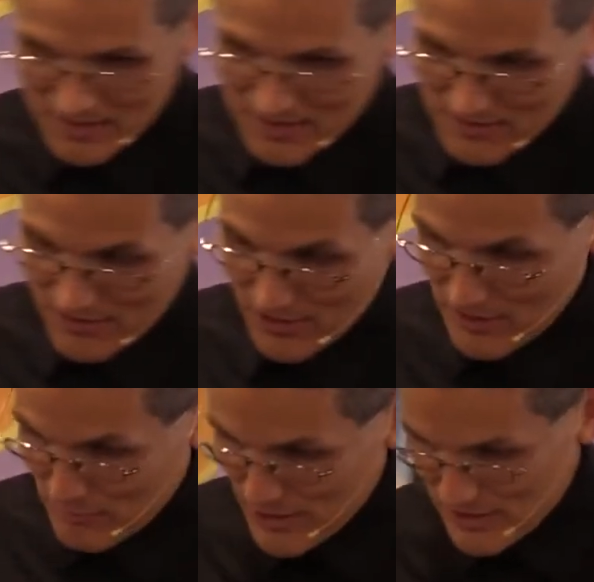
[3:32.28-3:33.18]
There have
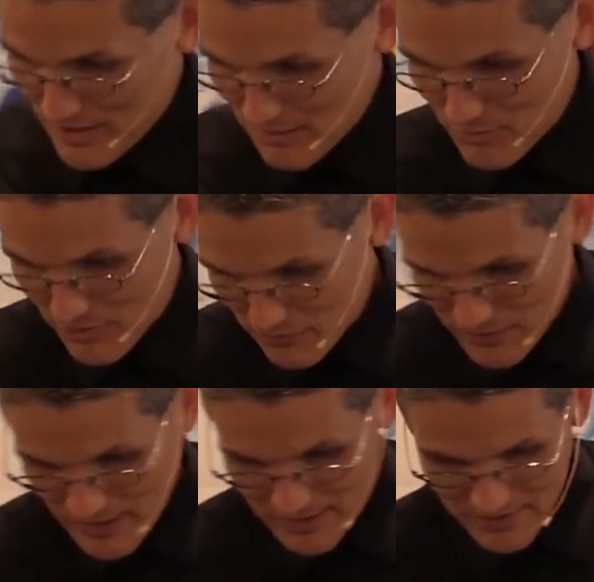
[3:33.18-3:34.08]
been a number of
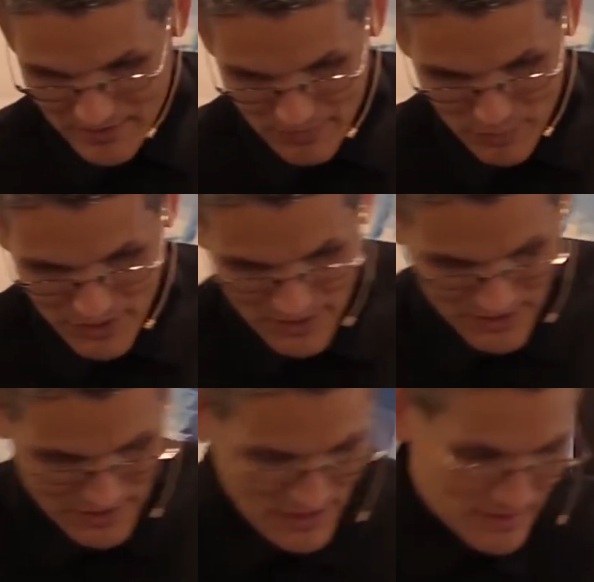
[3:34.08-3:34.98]
studies that have been
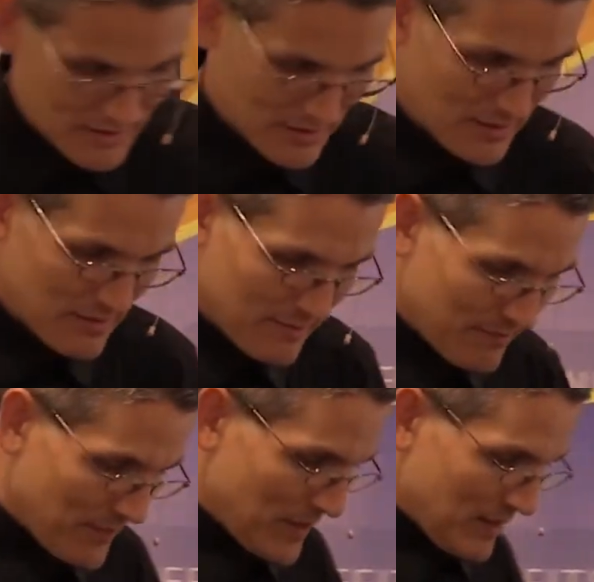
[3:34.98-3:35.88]
conducted,
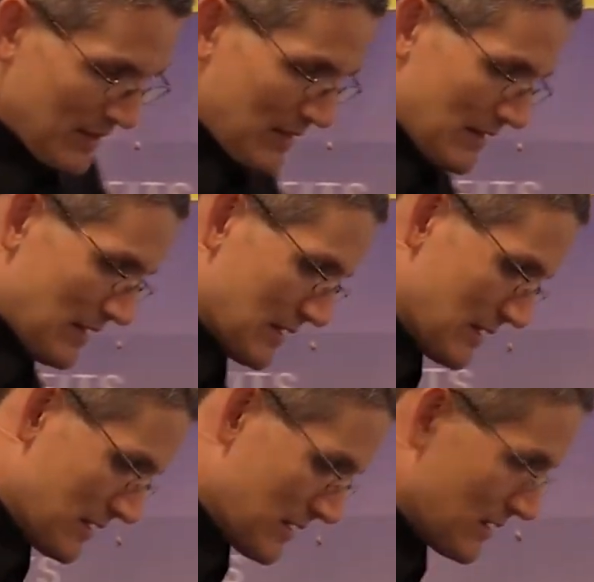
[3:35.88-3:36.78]

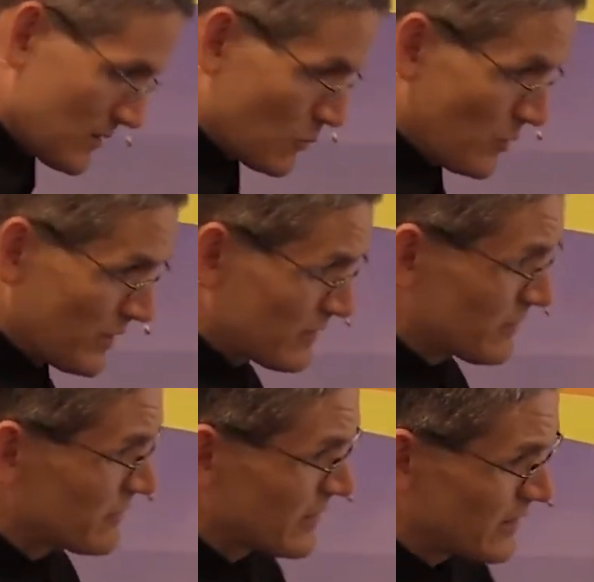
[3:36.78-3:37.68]
and what the
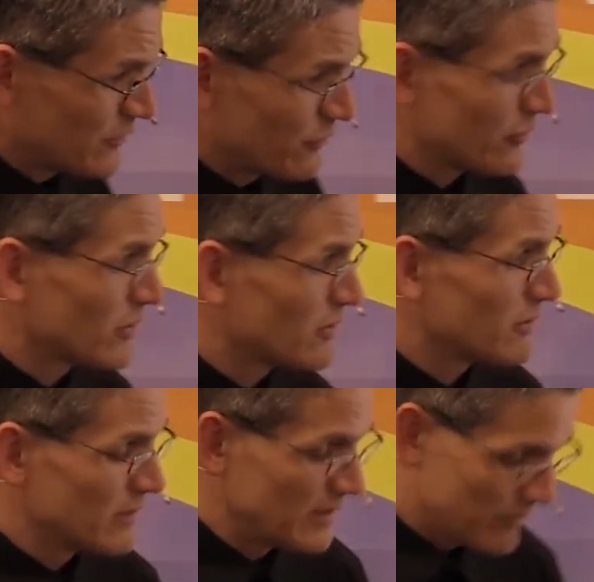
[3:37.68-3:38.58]
studies show
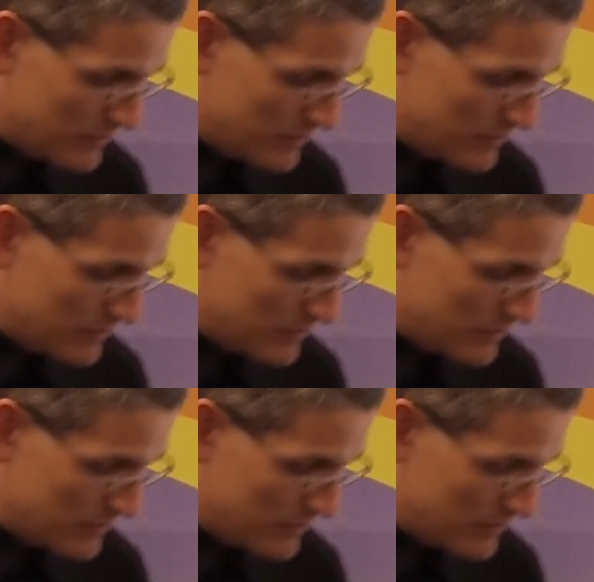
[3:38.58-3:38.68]
is